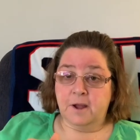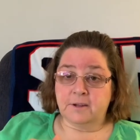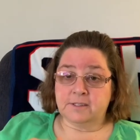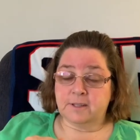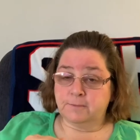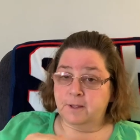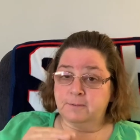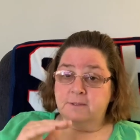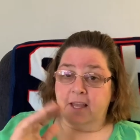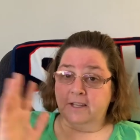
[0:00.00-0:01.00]

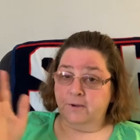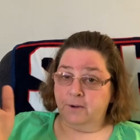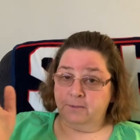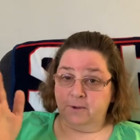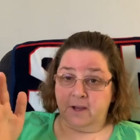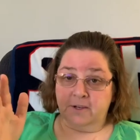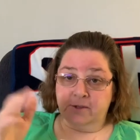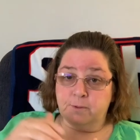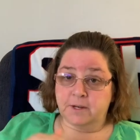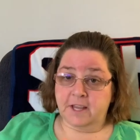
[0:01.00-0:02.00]
Sometimes I go up to
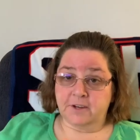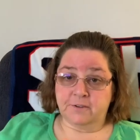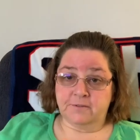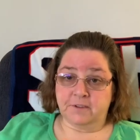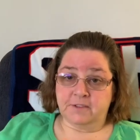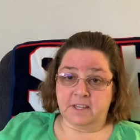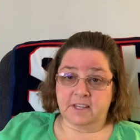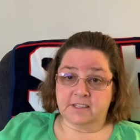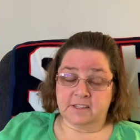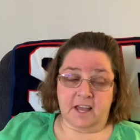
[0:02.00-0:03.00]
120, 150
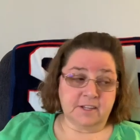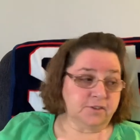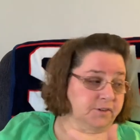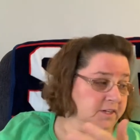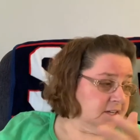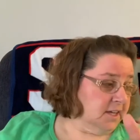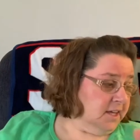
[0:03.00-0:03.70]
because I drink,